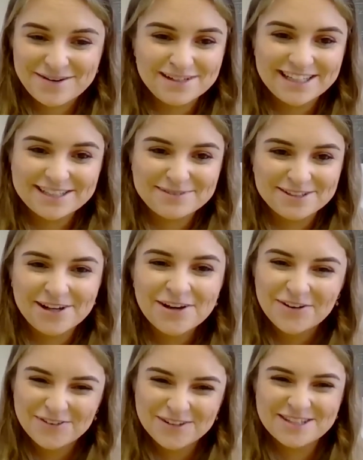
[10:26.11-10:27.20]
I'm a little bit
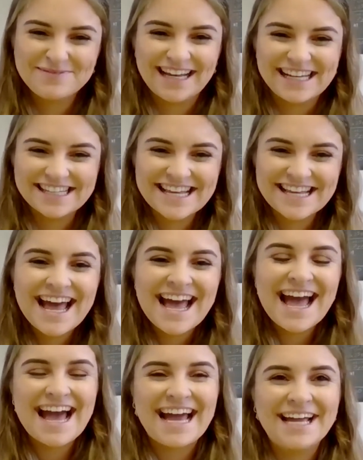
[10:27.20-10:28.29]
all over the place.
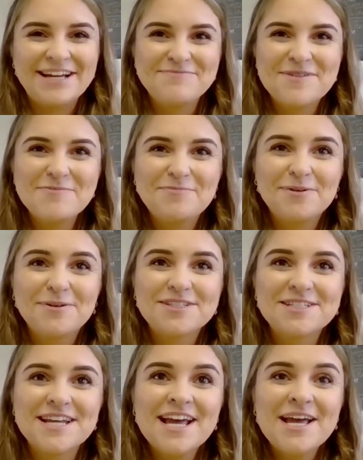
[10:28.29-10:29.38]

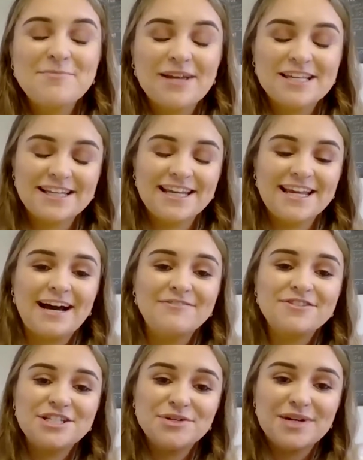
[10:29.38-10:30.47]
But basically you have
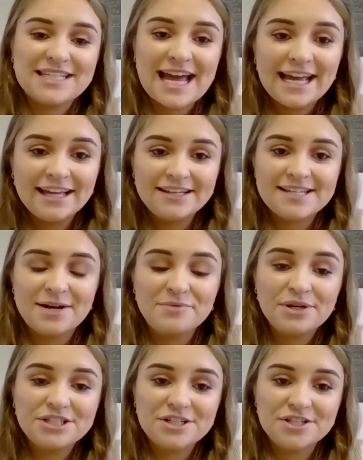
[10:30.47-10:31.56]
to do a TEG exam,
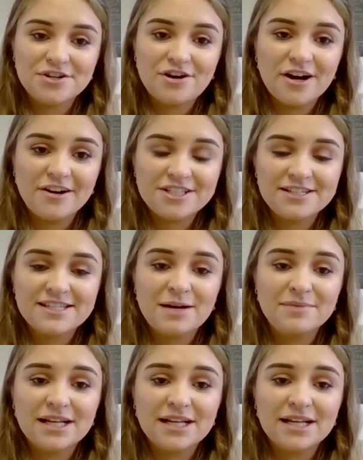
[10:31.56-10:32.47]
which is your Irish exam.